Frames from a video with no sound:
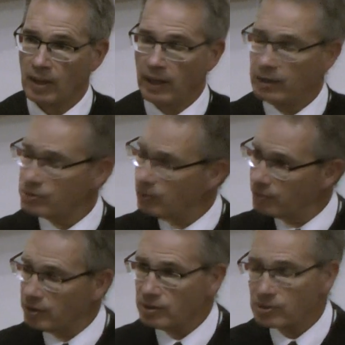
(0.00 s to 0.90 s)
And so
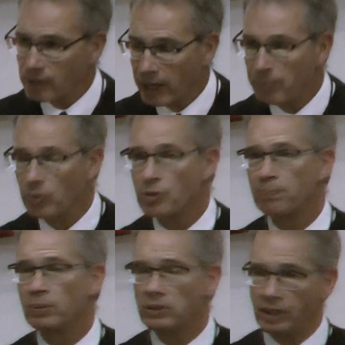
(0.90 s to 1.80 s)
the disciples
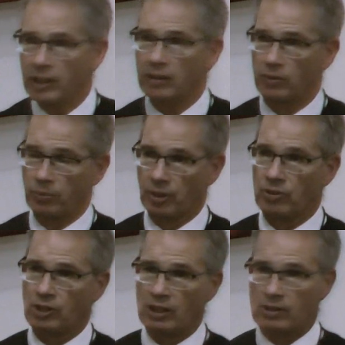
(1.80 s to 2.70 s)
pleaded
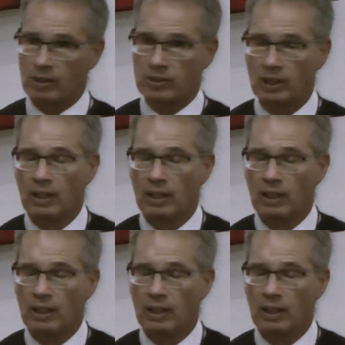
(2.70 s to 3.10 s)
with Jesus,